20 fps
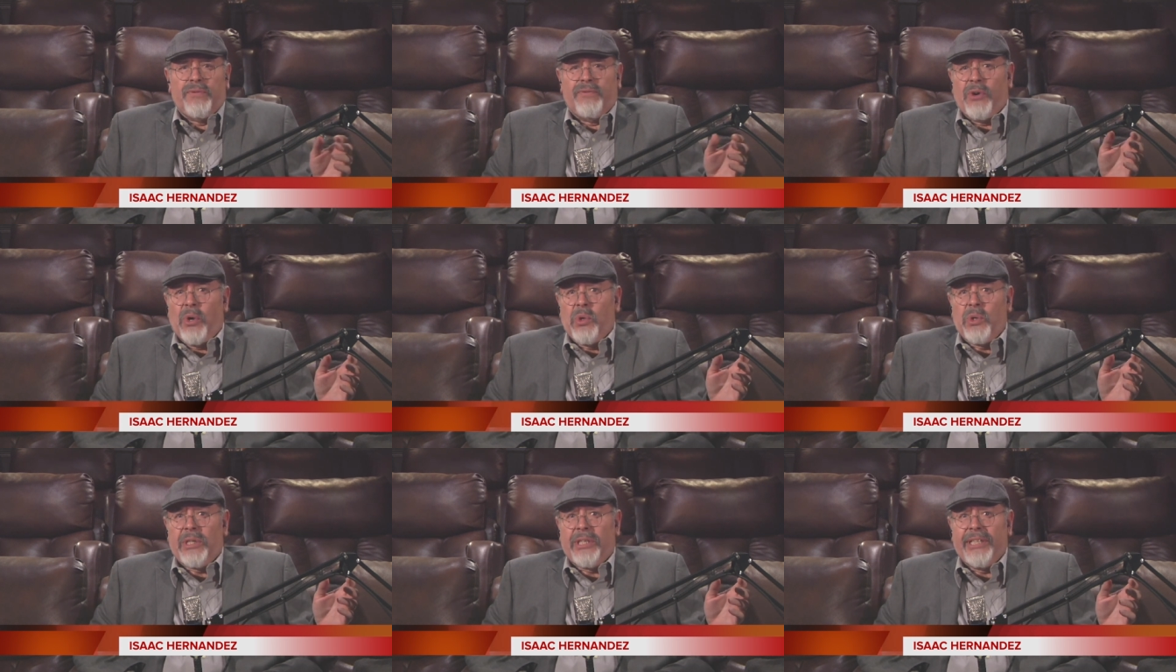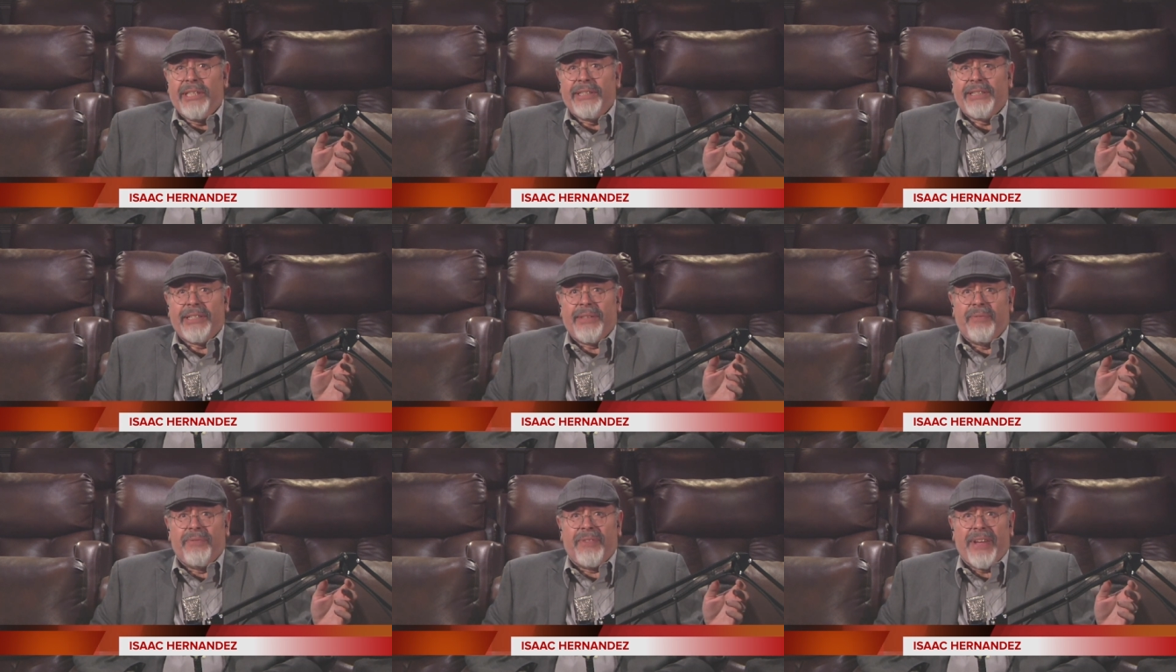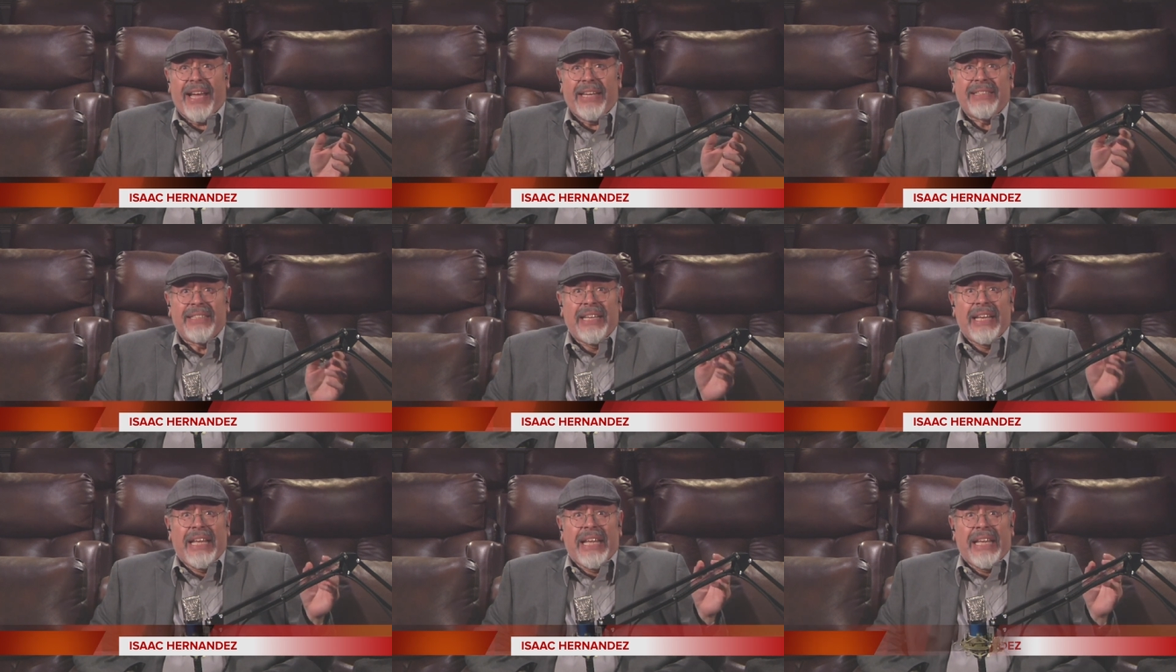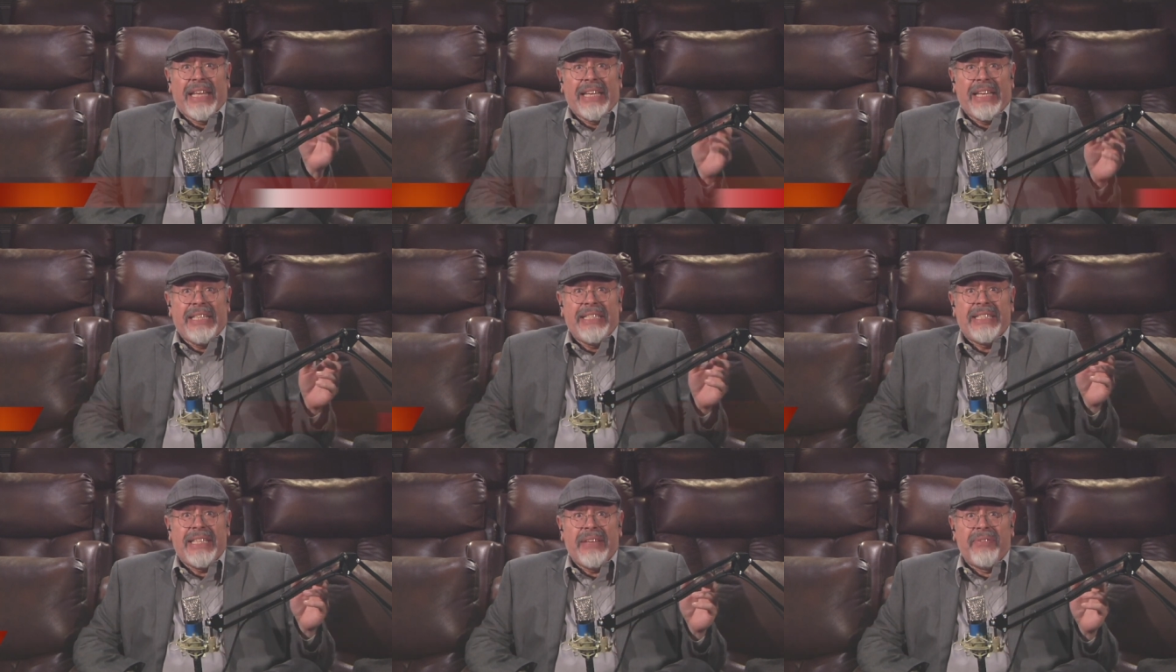vocalist. In fact,
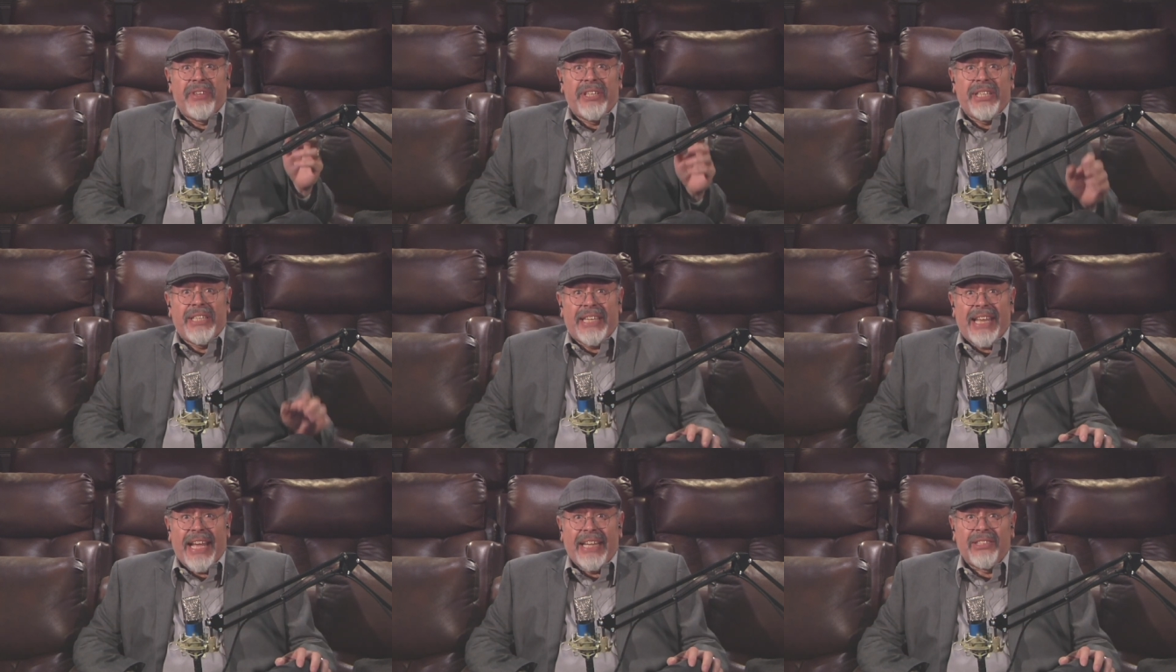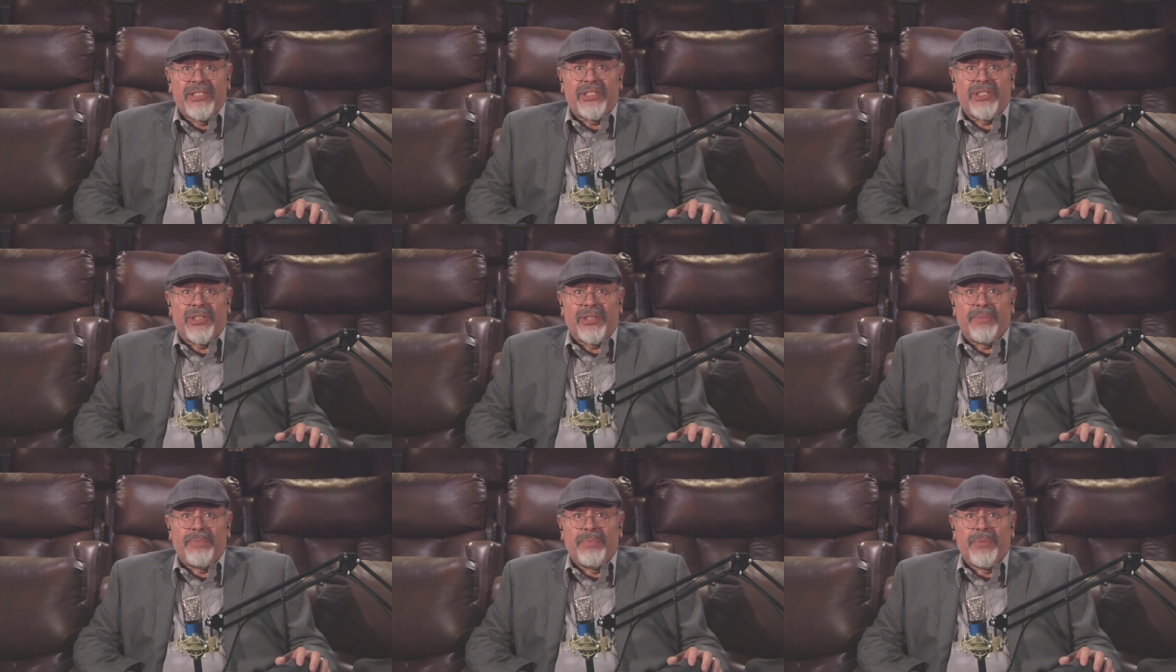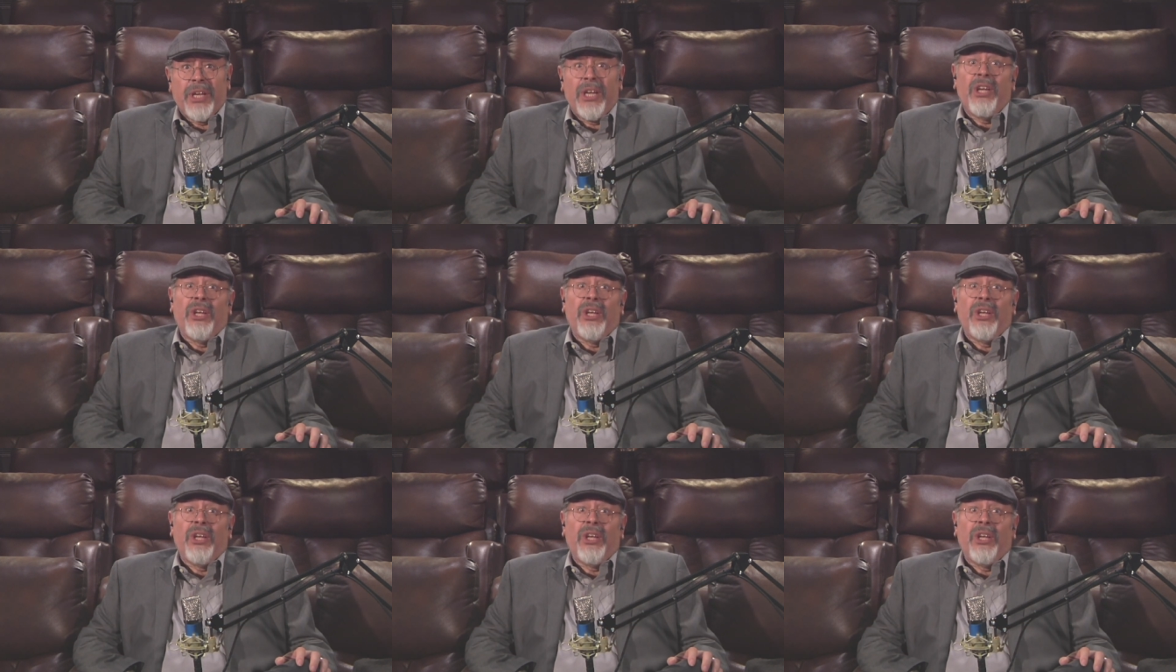he's even a dancer.